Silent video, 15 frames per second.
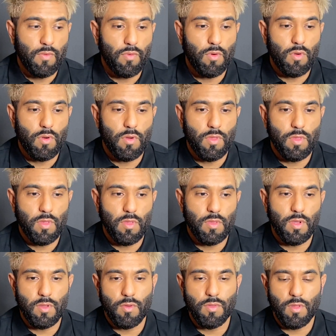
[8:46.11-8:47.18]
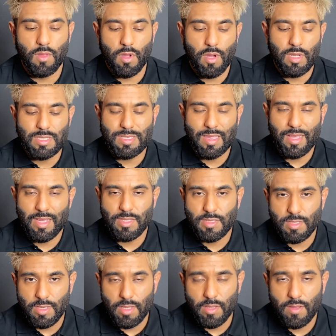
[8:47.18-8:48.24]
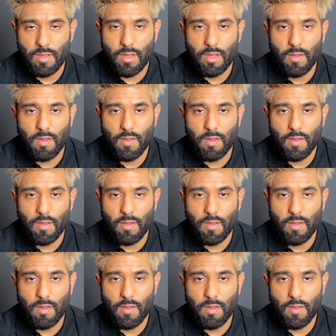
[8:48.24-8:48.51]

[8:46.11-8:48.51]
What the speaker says: the longest lasting